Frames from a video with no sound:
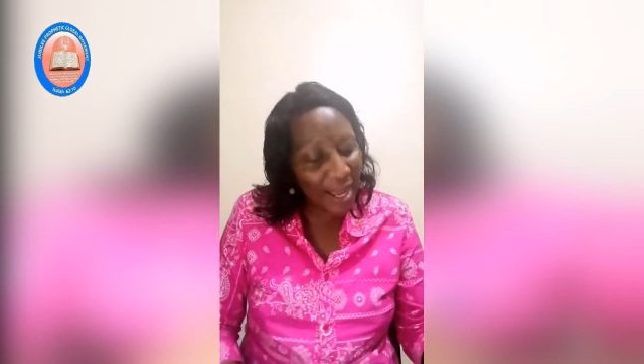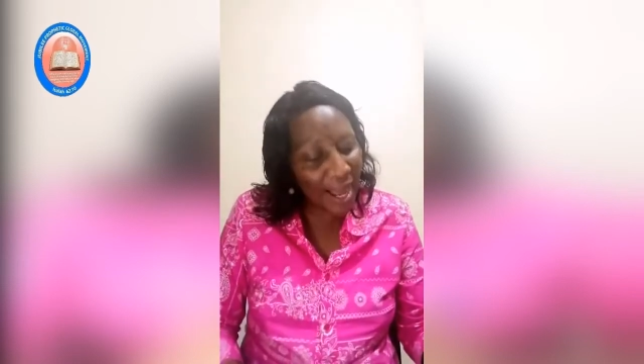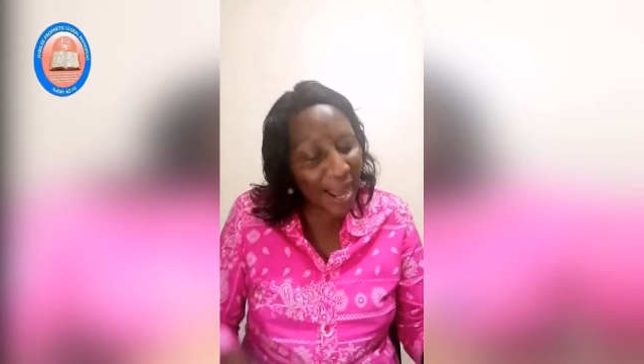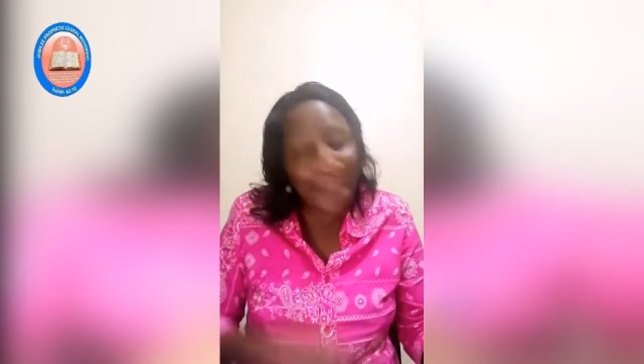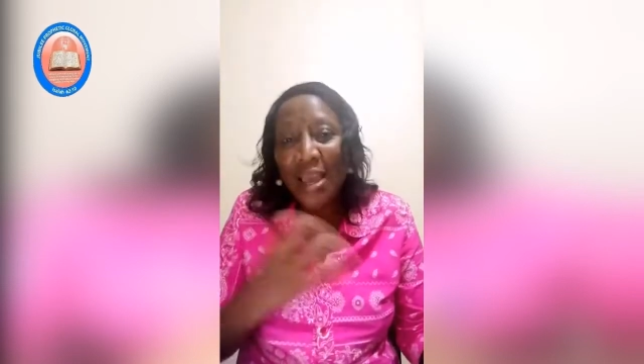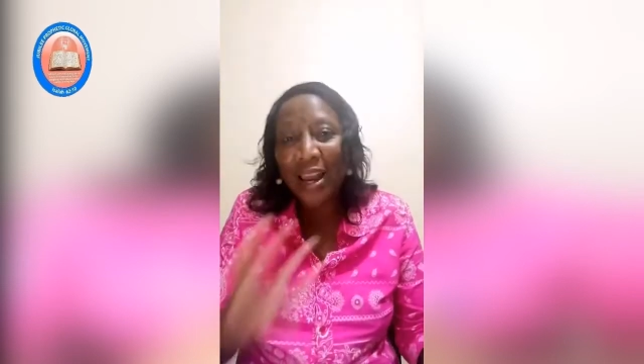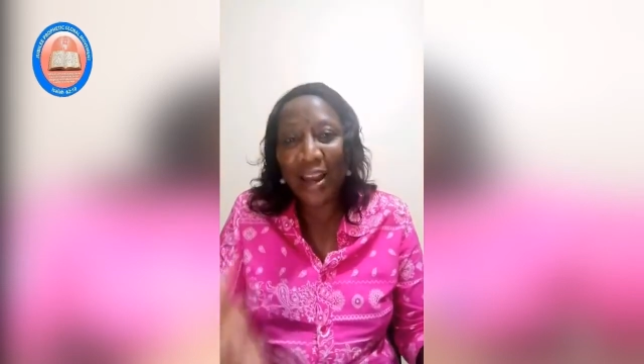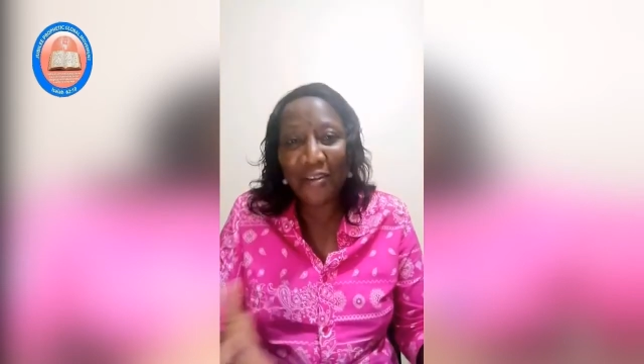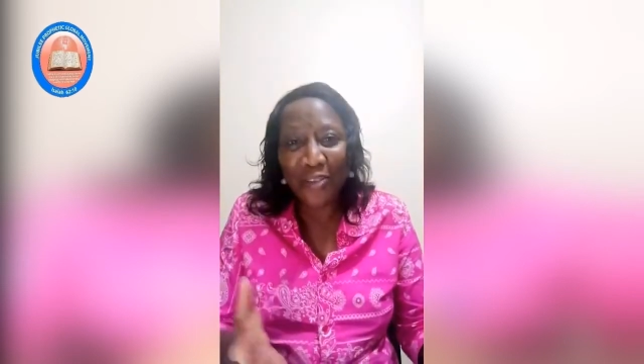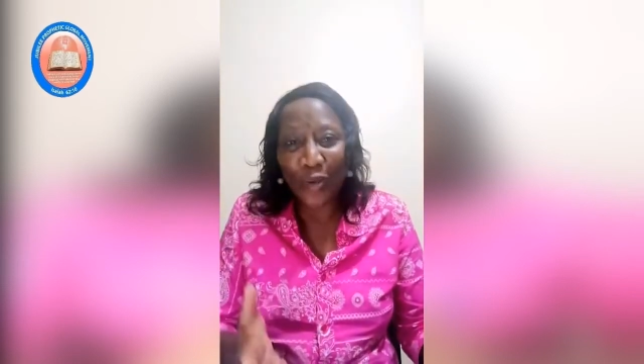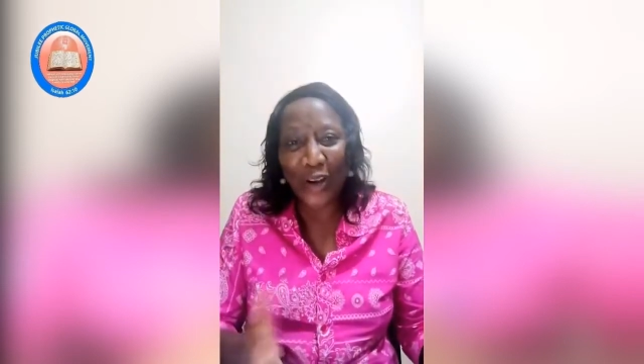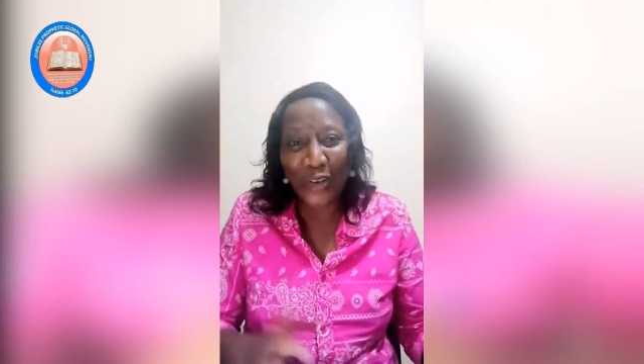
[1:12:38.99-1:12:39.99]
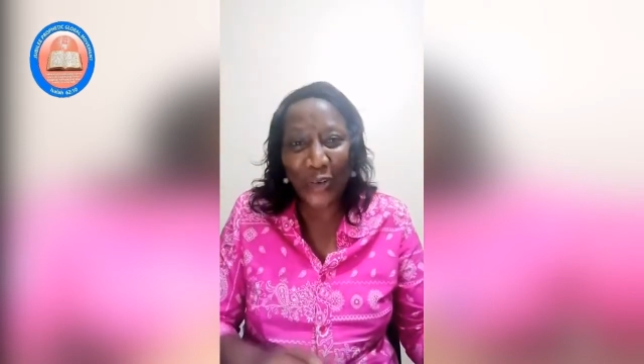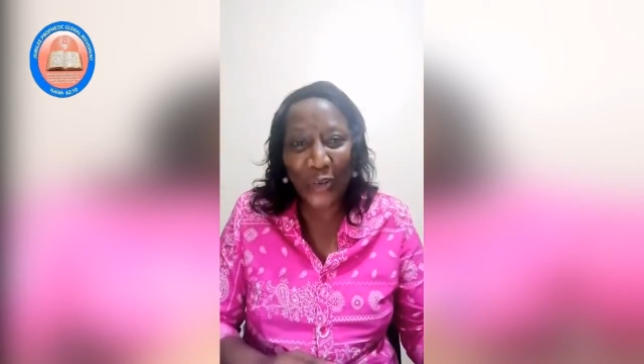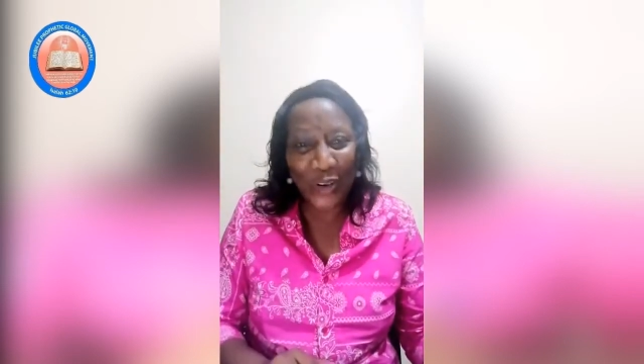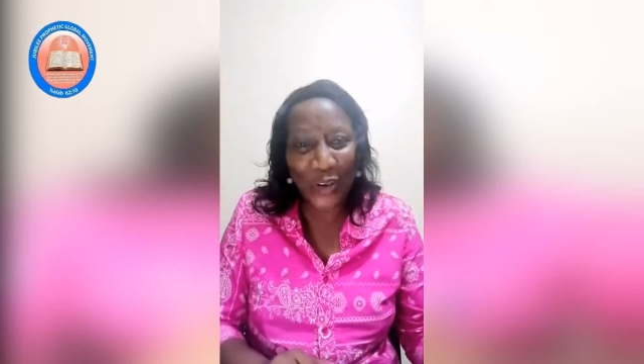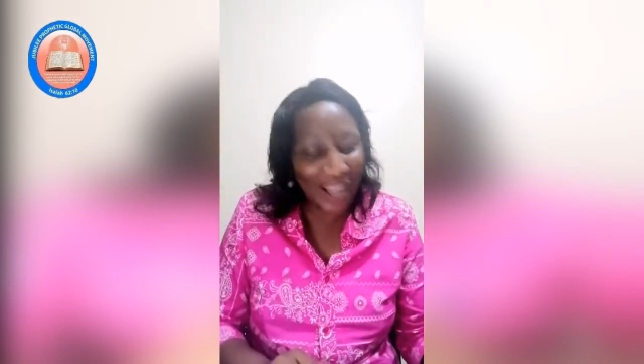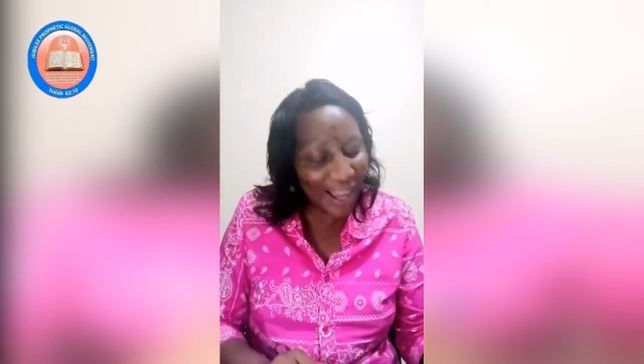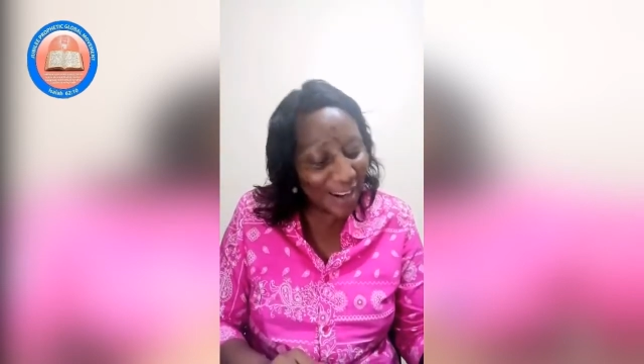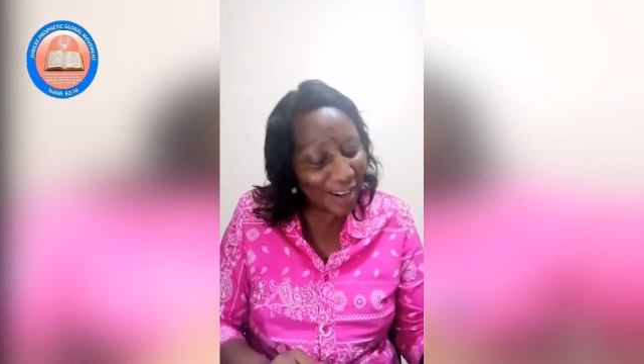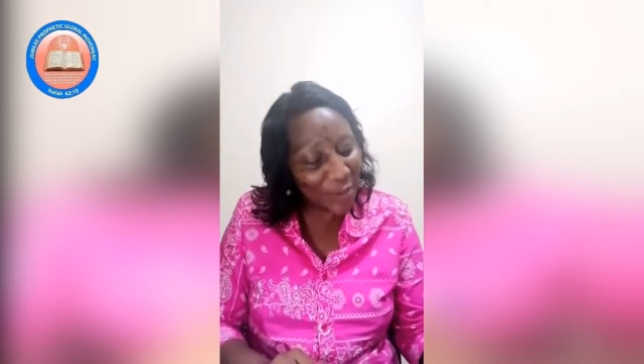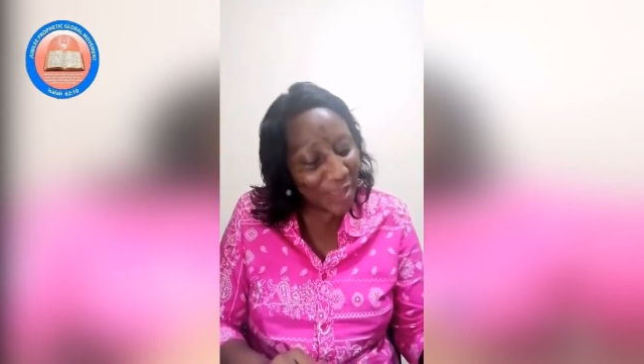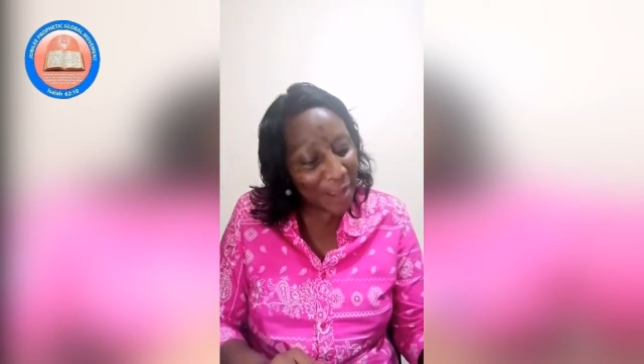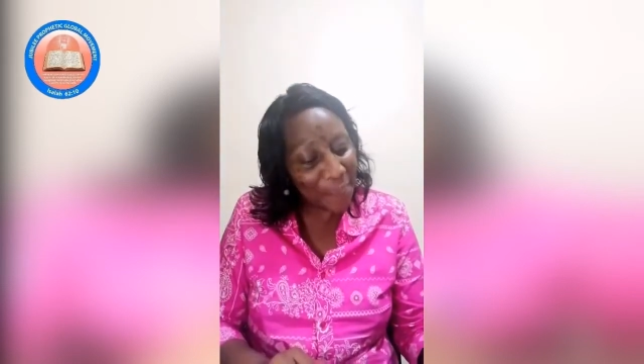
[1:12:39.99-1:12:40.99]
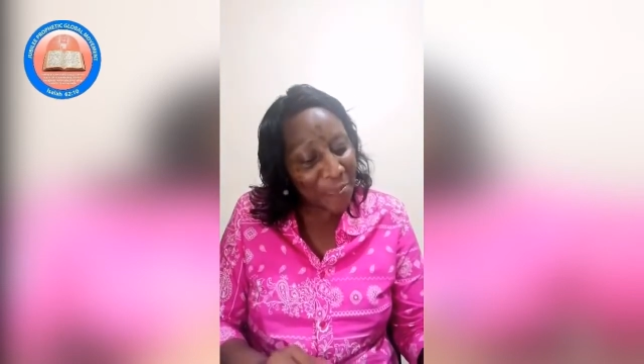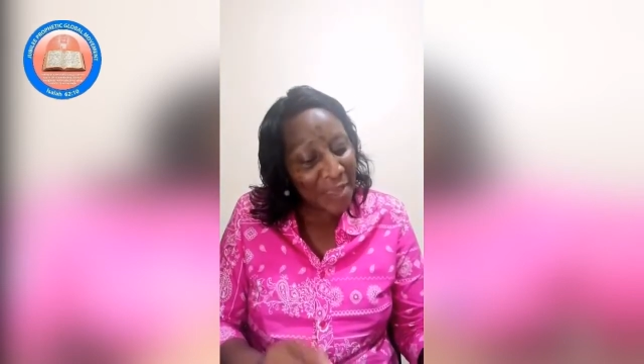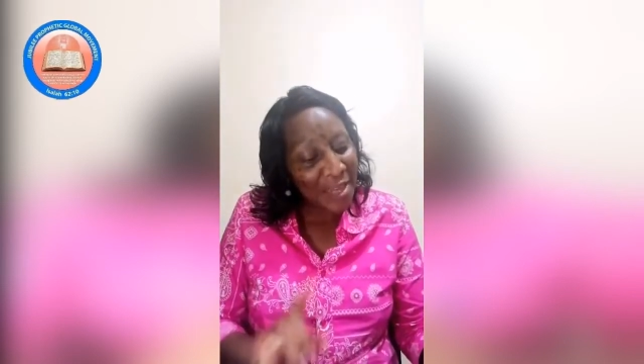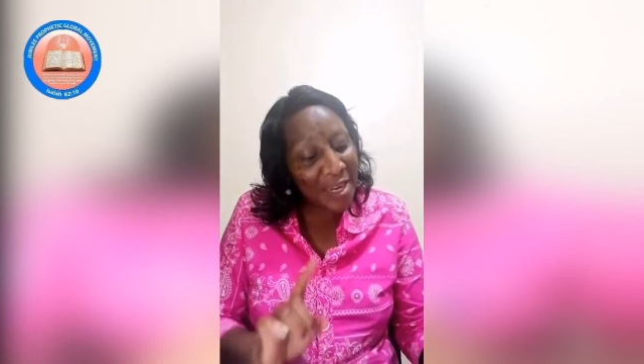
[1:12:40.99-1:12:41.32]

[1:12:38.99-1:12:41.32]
I mean, I love the word of God. Hallelujah.